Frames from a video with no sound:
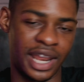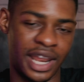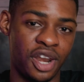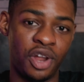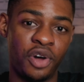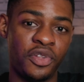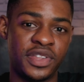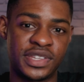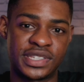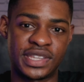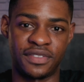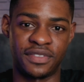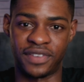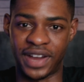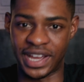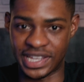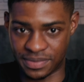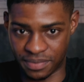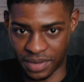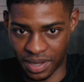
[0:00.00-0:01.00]
And I know this
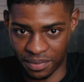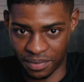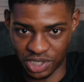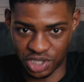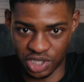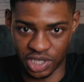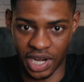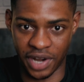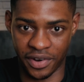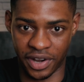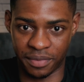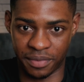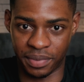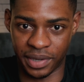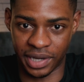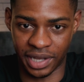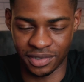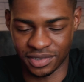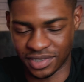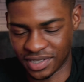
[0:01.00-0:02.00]
advice may be generic,
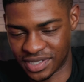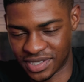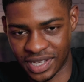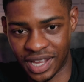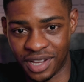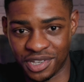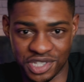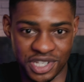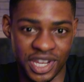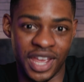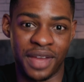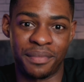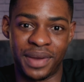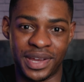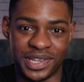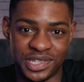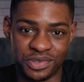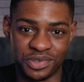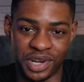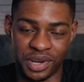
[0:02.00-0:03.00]
but I'll share
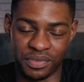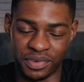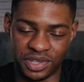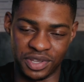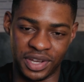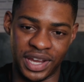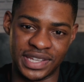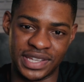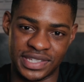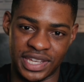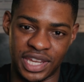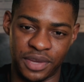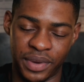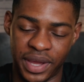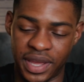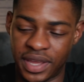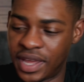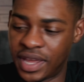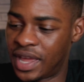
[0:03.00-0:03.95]
my story with you guys anyway.